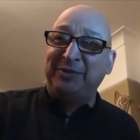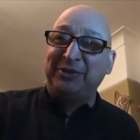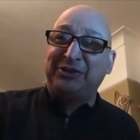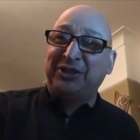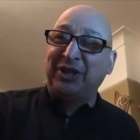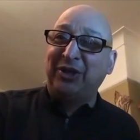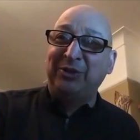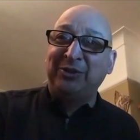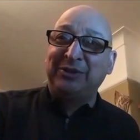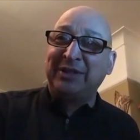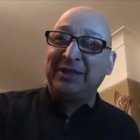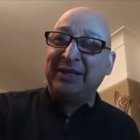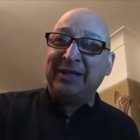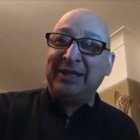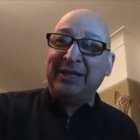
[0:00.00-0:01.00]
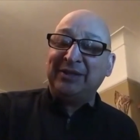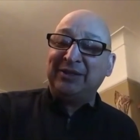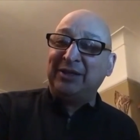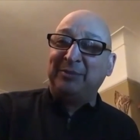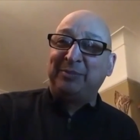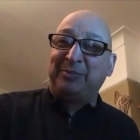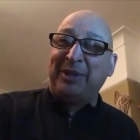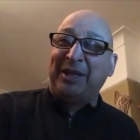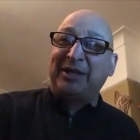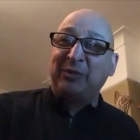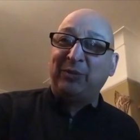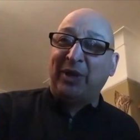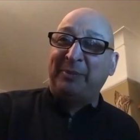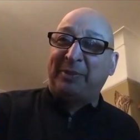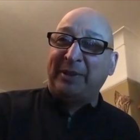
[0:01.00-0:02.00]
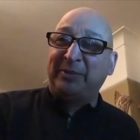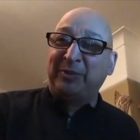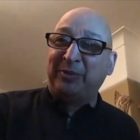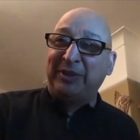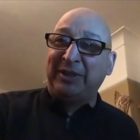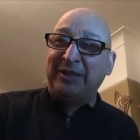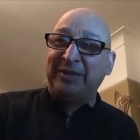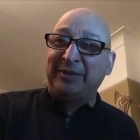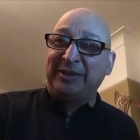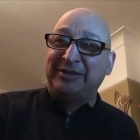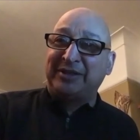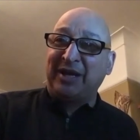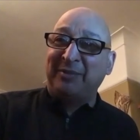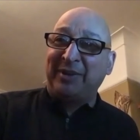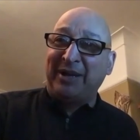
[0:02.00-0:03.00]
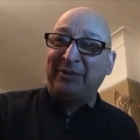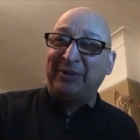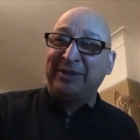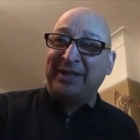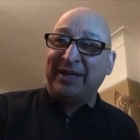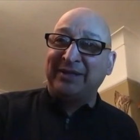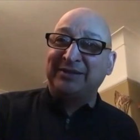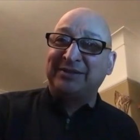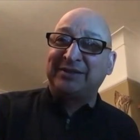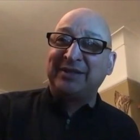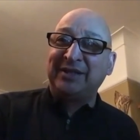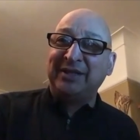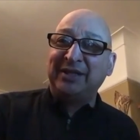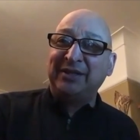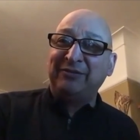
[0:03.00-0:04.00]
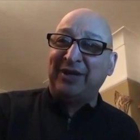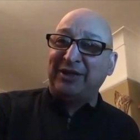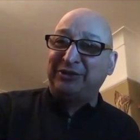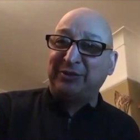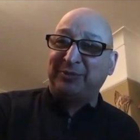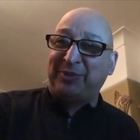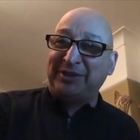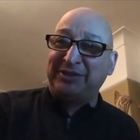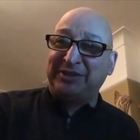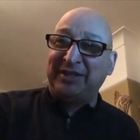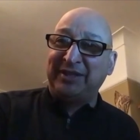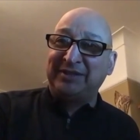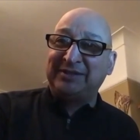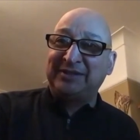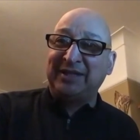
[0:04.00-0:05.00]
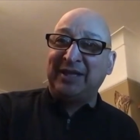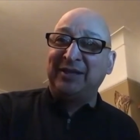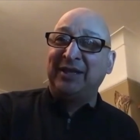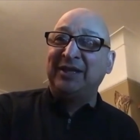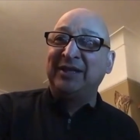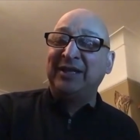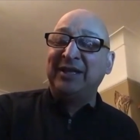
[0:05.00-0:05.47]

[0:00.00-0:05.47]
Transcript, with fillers: showed that black and white people were willing to come out against racial prejudice and that